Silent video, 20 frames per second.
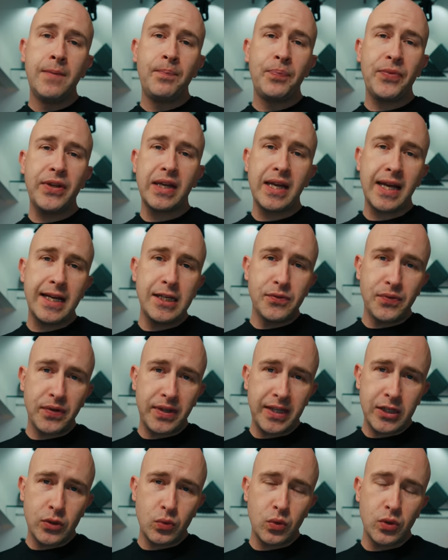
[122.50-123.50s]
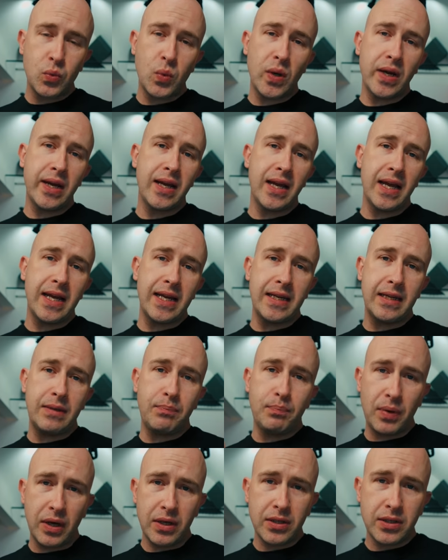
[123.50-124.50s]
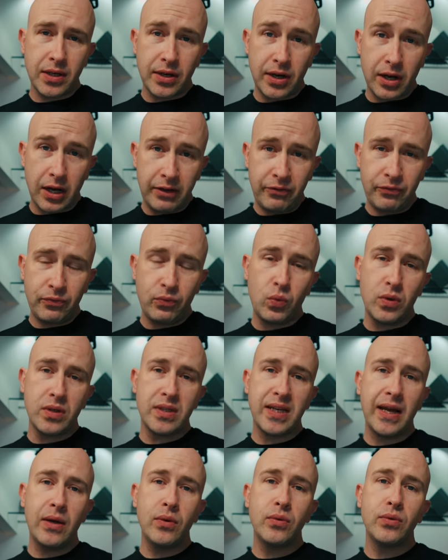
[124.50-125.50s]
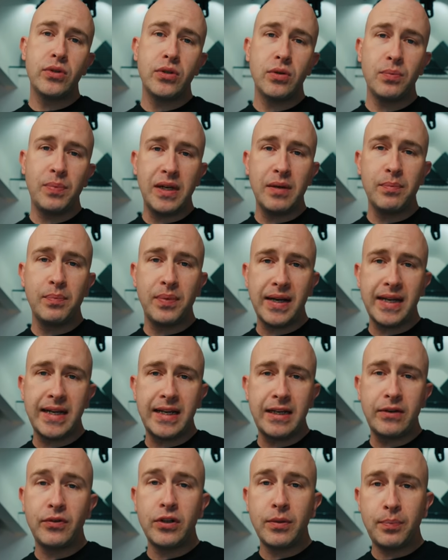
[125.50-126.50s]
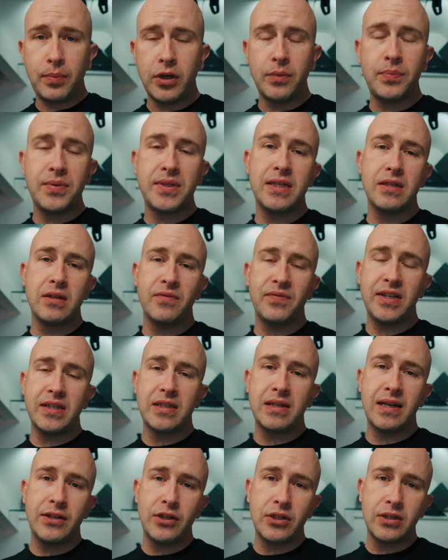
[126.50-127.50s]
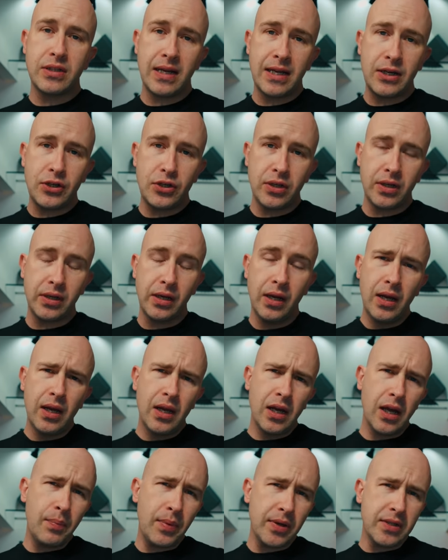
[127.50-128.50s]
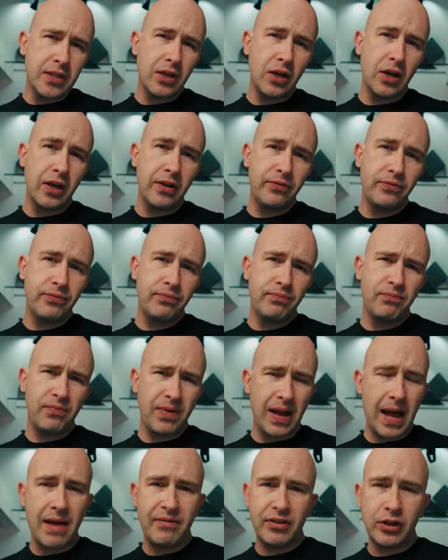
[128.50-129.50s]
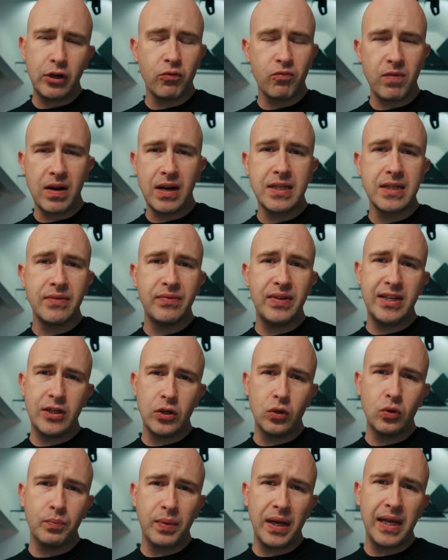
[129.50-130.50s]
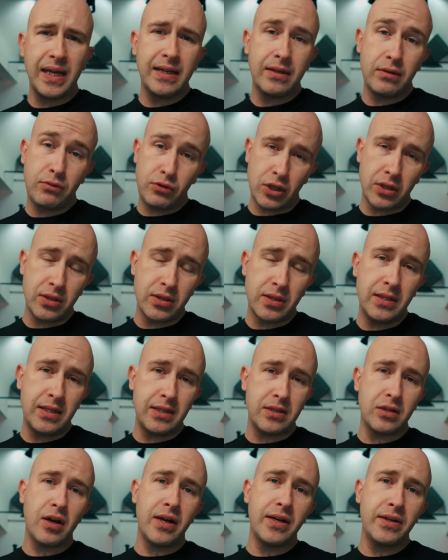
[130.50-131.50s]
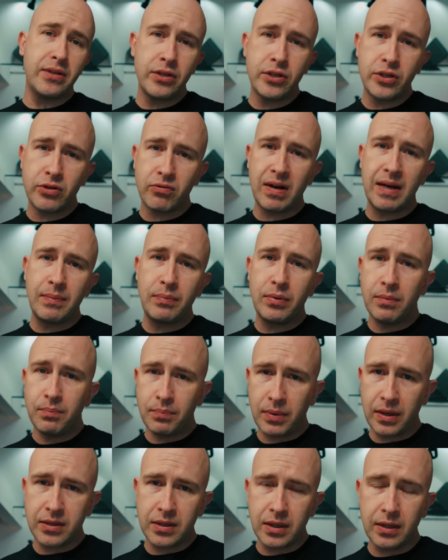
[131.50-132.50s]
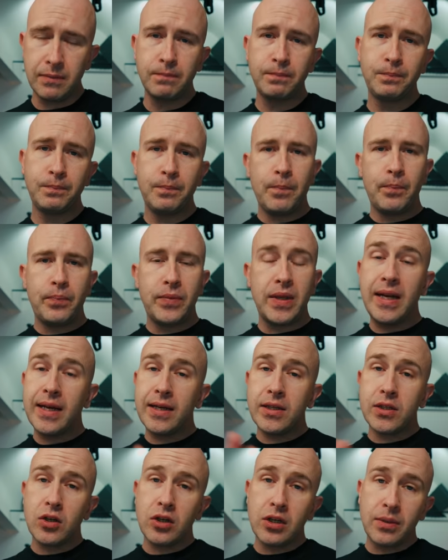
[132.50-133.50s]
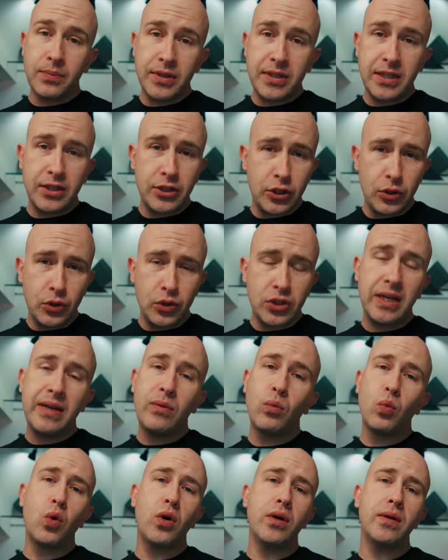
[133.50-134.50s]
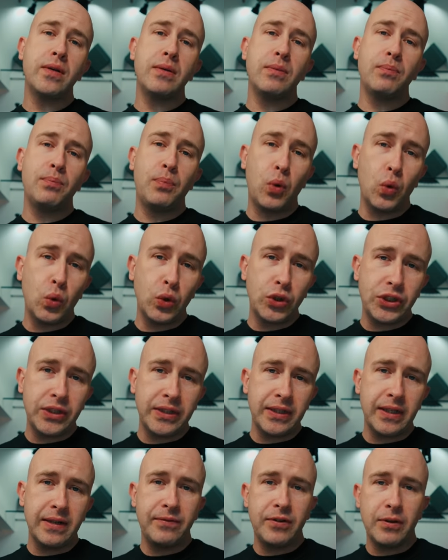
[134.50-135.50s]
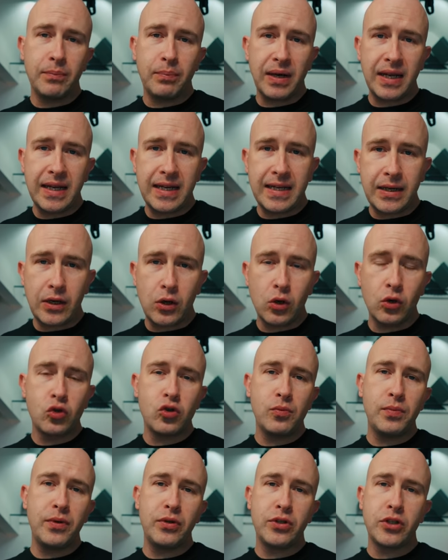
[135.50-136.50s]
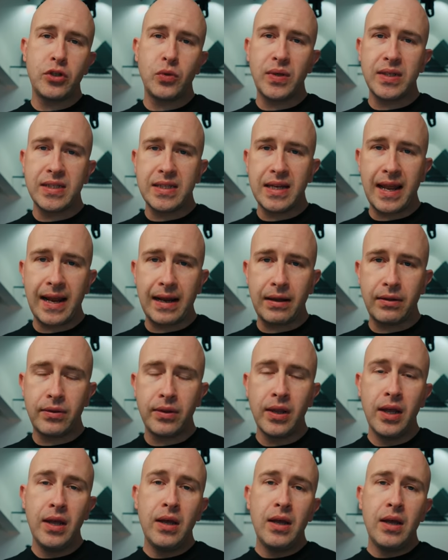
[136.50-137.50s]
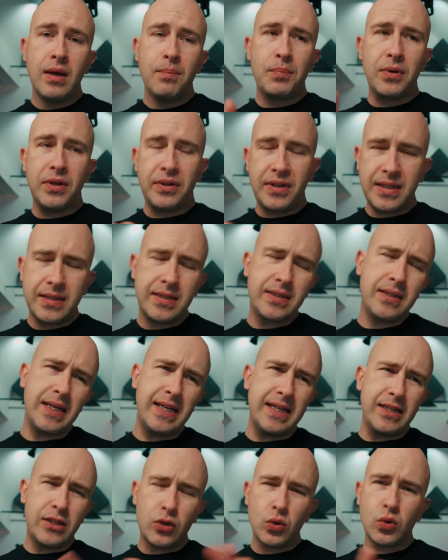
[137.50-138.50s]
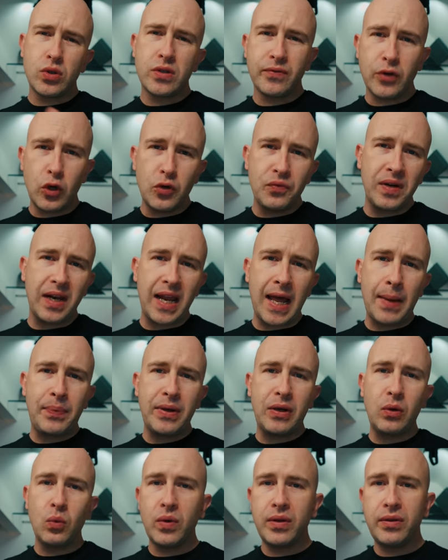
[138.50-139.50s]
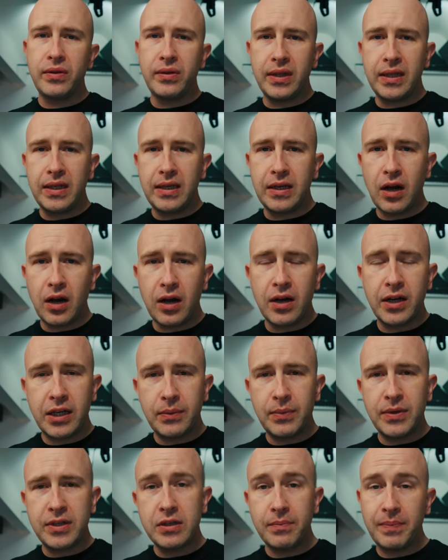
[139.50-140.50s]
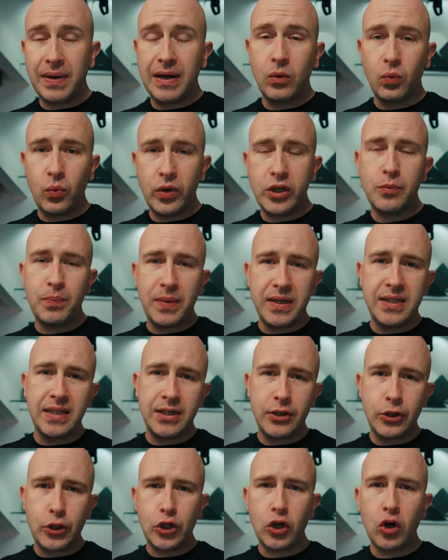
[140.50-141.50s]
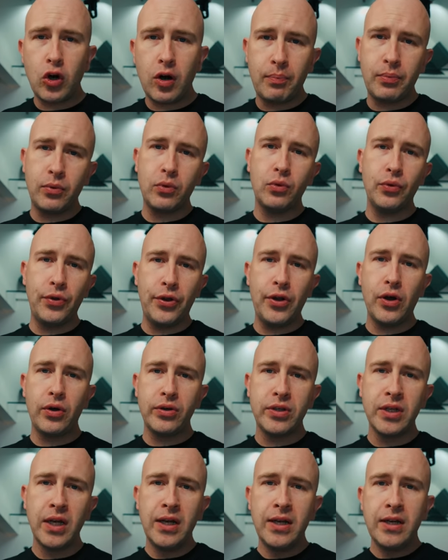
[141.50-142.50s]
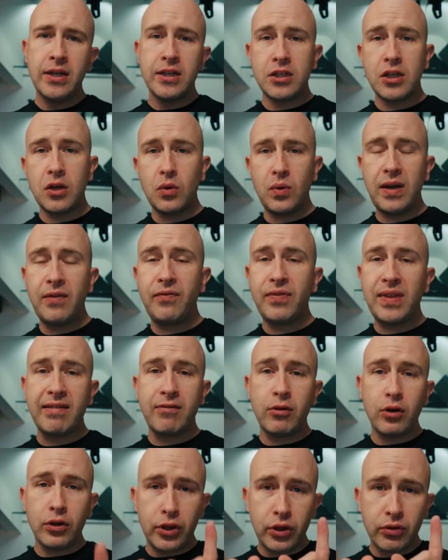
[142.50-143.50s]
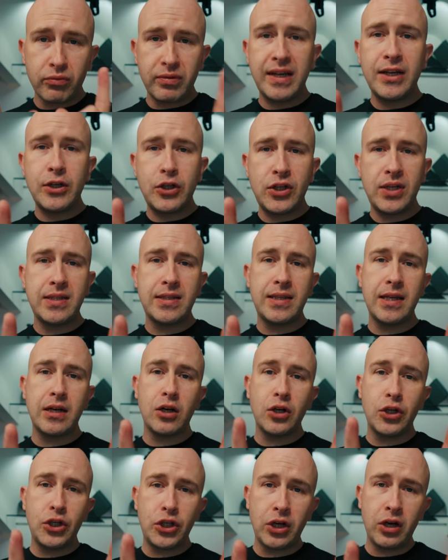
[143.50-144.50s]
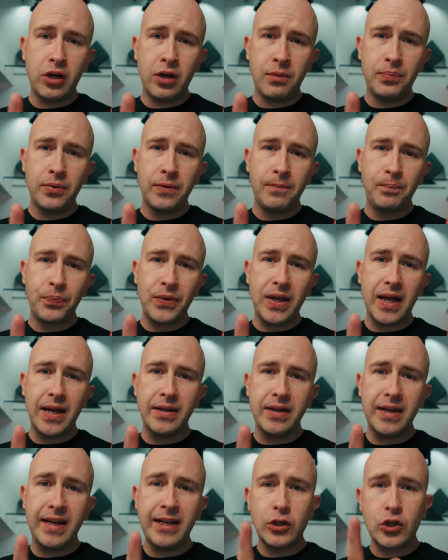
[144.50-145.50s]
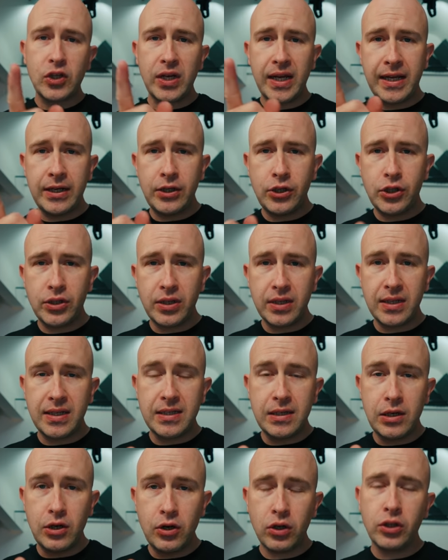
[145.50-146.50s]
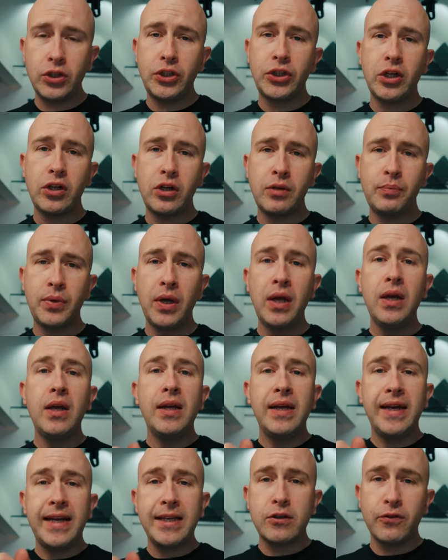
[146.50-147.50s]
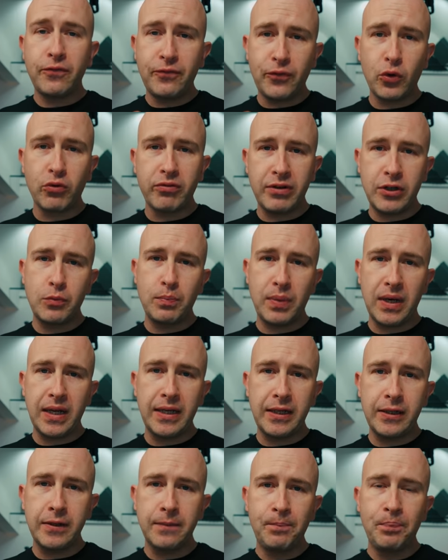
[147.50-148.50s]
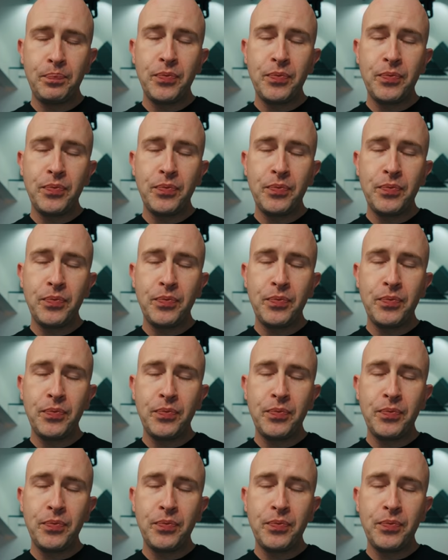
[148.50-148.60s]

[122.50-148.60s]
The case for this was where a butter knife was held to be a blade for the purposes of this legislation. A butter knife having a relatively dull blade, just designed to scrape butter. The next argument is usually what portion of the blade contributes to its length, but this is sort of overlapping with the argument about which bit is sharp or not. So if there are 3 inches that are sharp and an extra inch that is not sharp, it's a 4-inch blade.